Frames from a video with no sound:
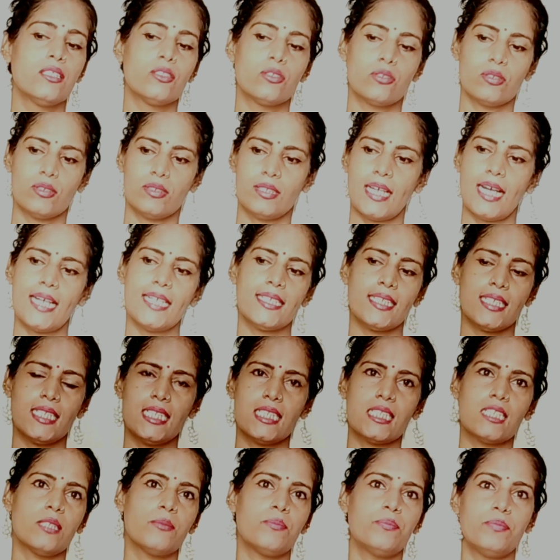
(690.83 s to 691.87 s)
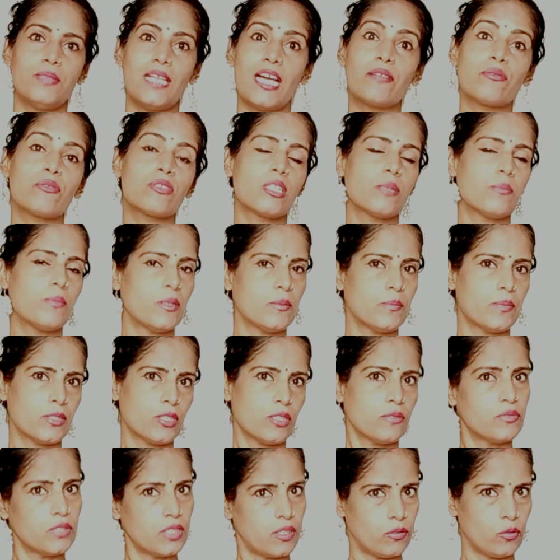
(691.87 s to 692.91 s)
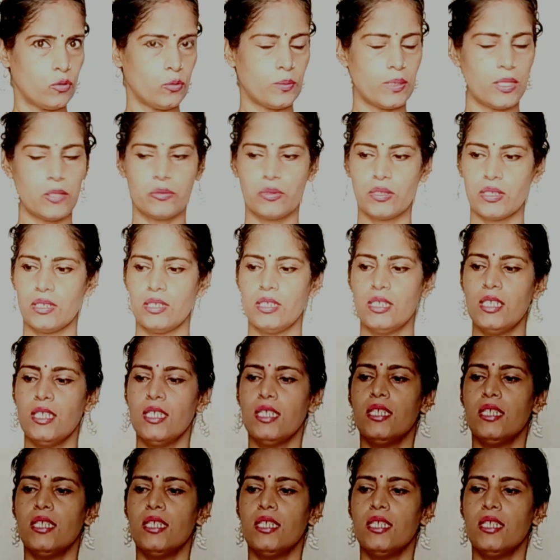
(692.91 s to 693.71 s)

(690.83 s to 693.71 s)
So that was the purpose of Javadu powder.